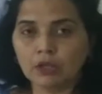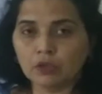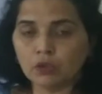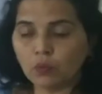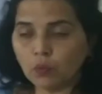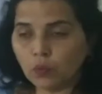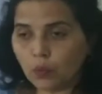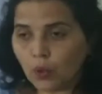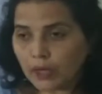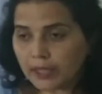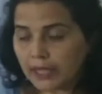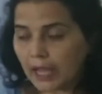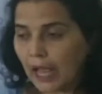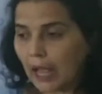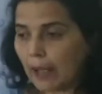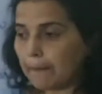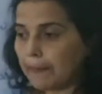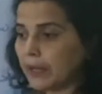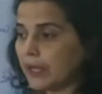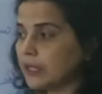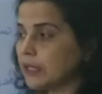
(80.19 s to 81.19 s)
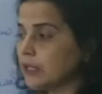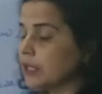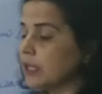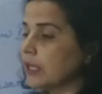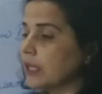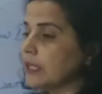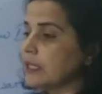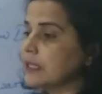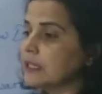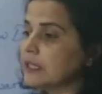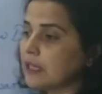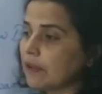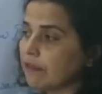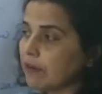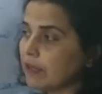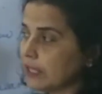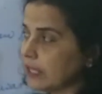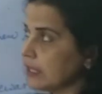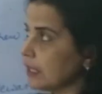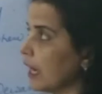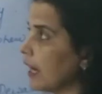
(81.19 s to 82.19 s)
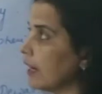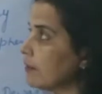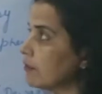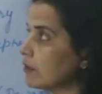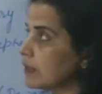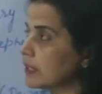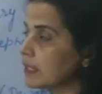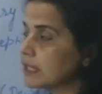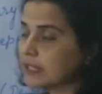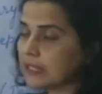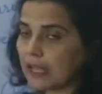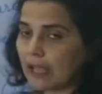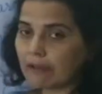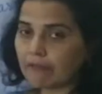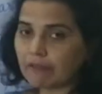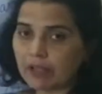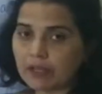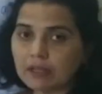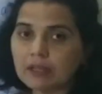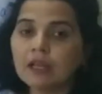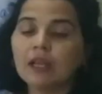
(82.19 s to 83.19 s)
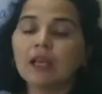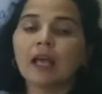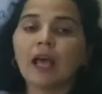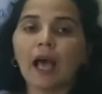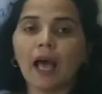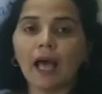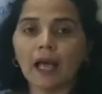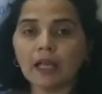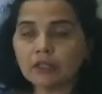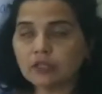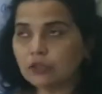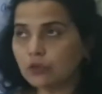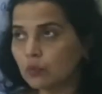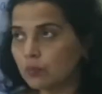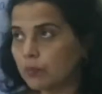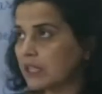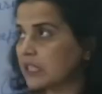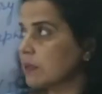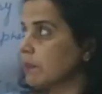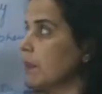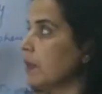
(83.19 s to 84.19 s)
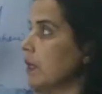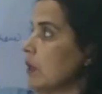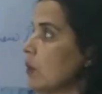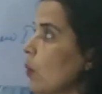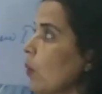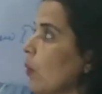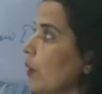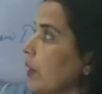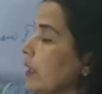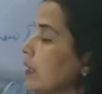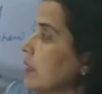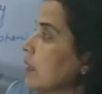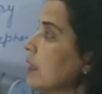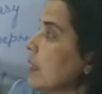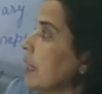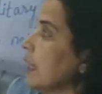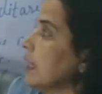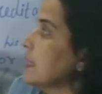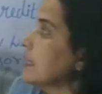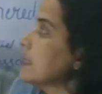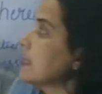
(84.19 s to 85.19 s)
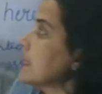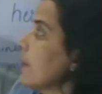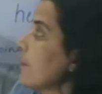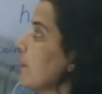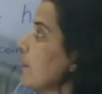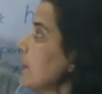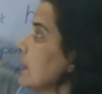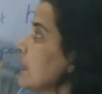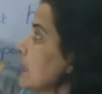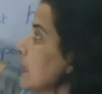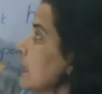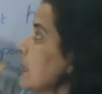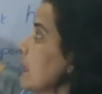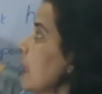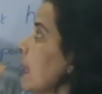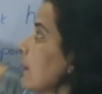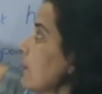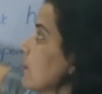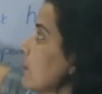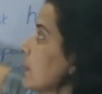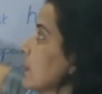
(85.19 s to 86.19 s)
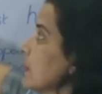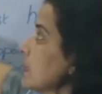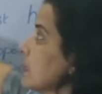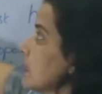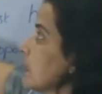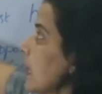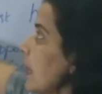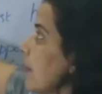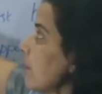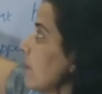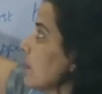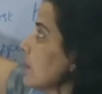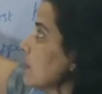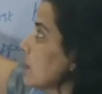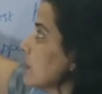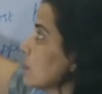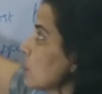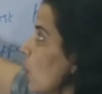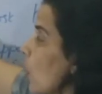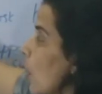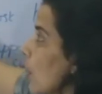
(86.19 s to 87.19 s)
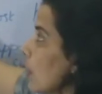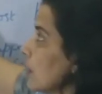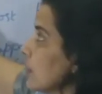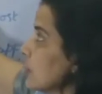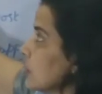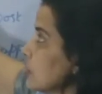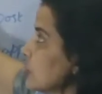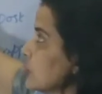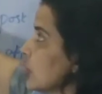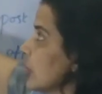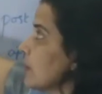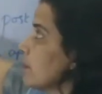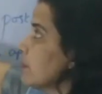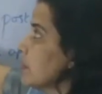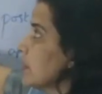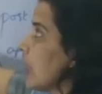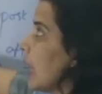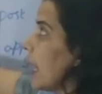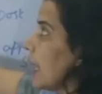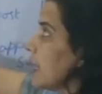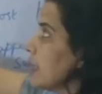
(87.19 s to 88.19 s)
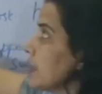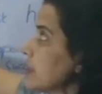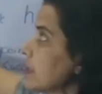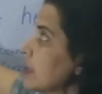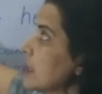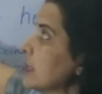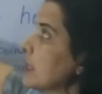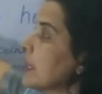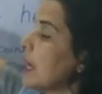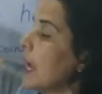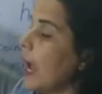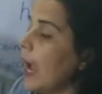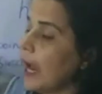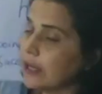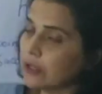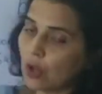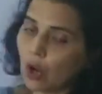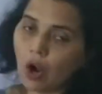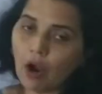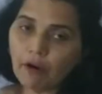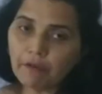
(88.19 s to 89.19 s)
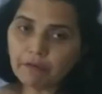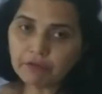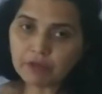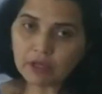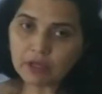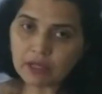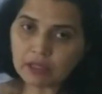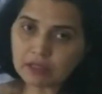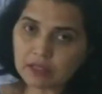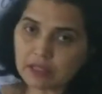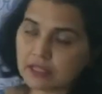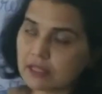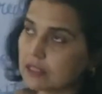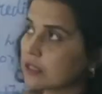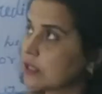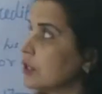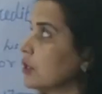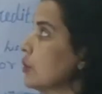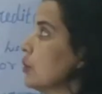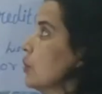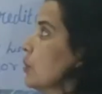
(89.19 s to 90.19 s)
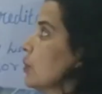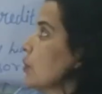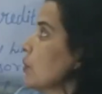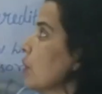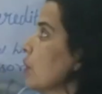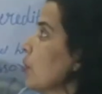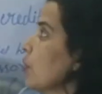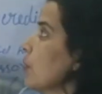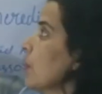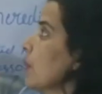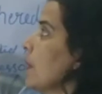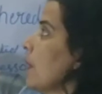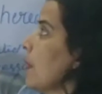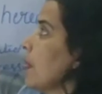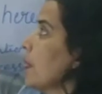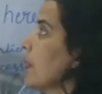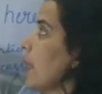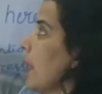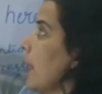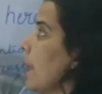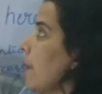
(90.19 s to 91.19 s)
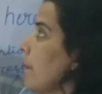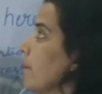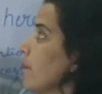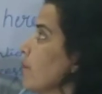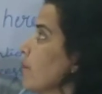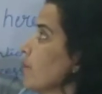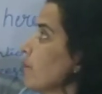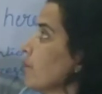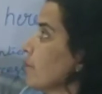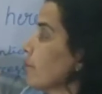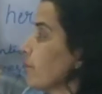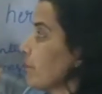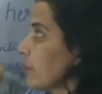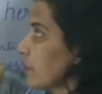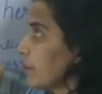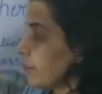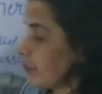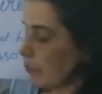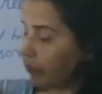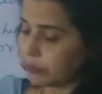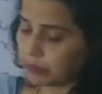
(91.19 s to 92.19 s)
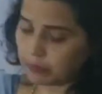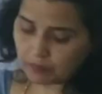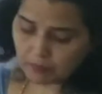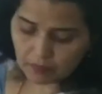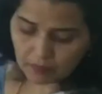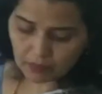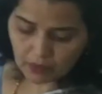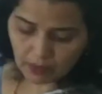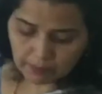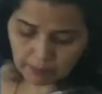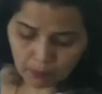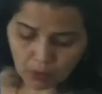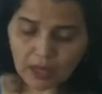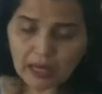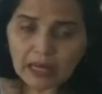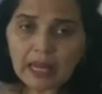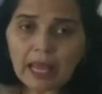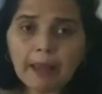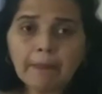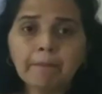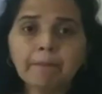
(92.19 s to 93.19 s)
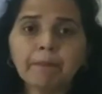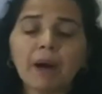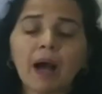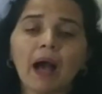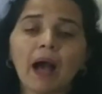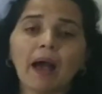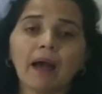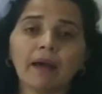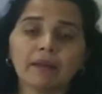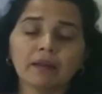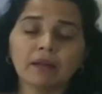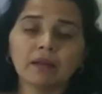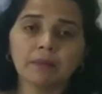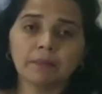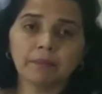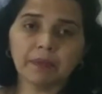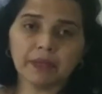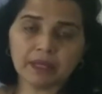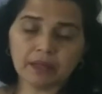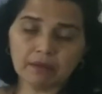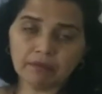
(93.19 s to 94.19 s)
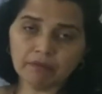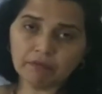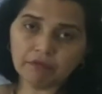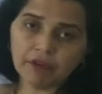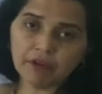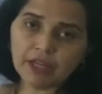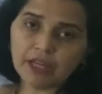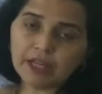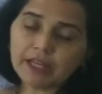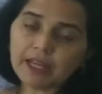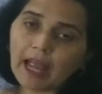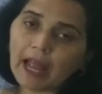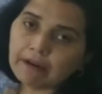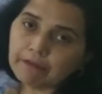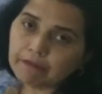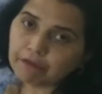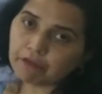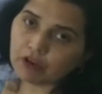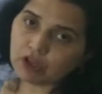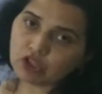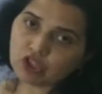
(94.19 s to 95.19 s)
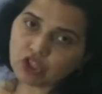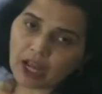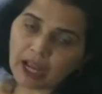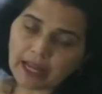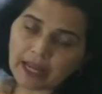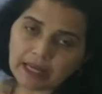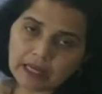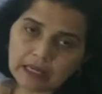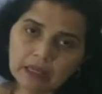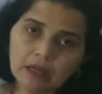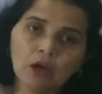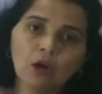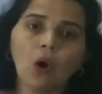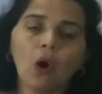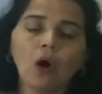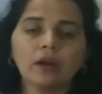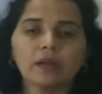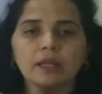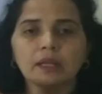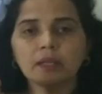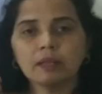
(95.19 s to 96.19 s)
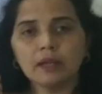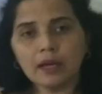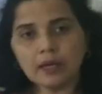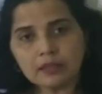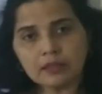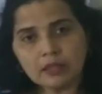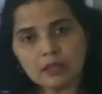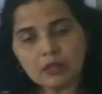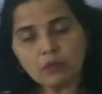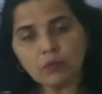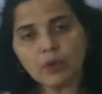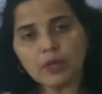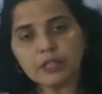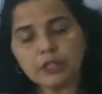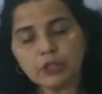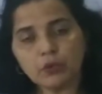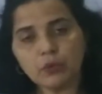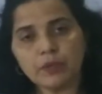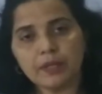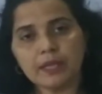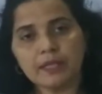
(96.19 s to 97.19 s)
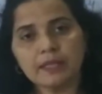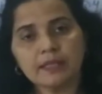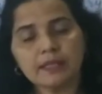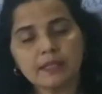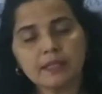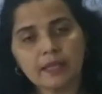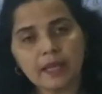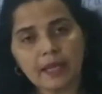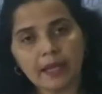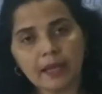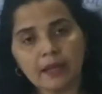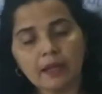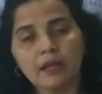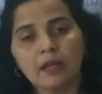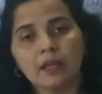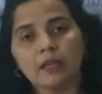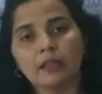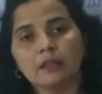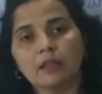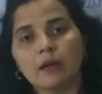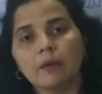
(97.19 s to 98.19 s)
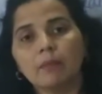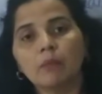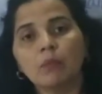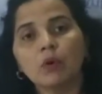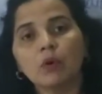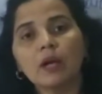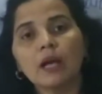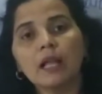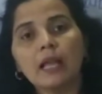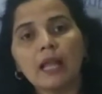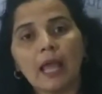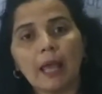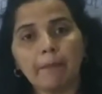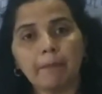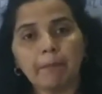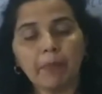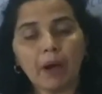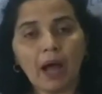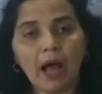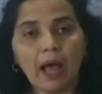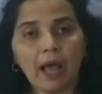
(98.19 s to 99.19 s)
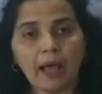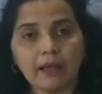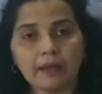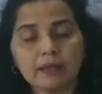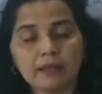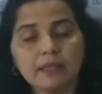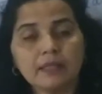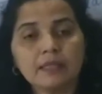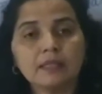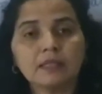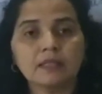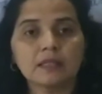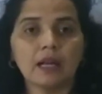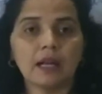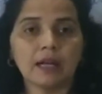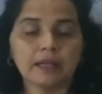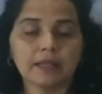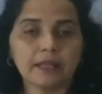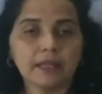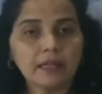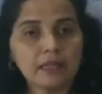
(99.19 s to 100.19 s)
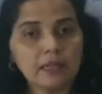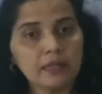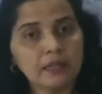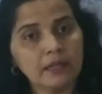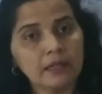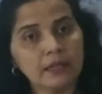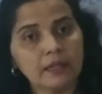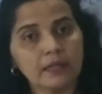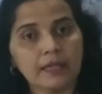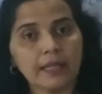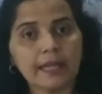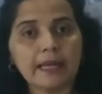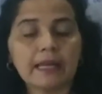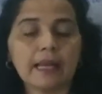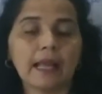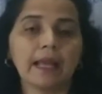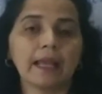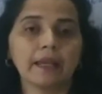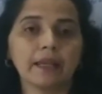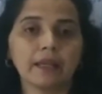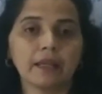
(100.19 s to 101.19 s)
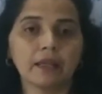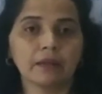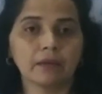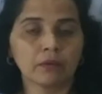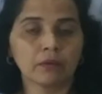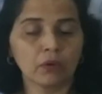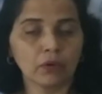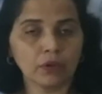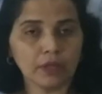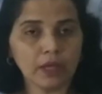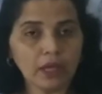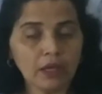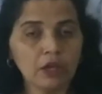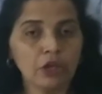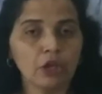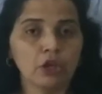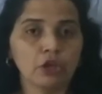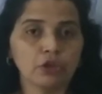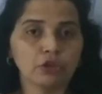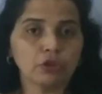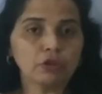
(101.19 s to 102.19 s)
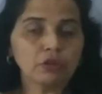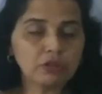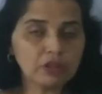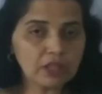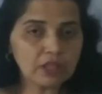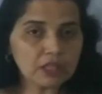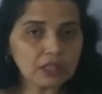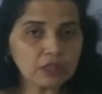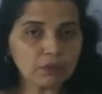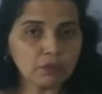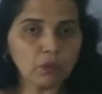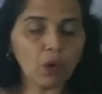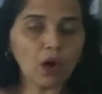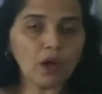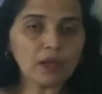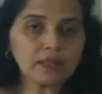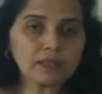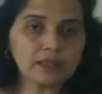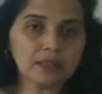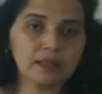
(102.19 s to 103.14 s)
So what happened in 1707? As you must be knowing, in 1707 this Aurangzeb died, and after this, you know, the Mughal Empire became weak and fragile, or in other words you can say the Mughal Empire started declining. Okay, so this was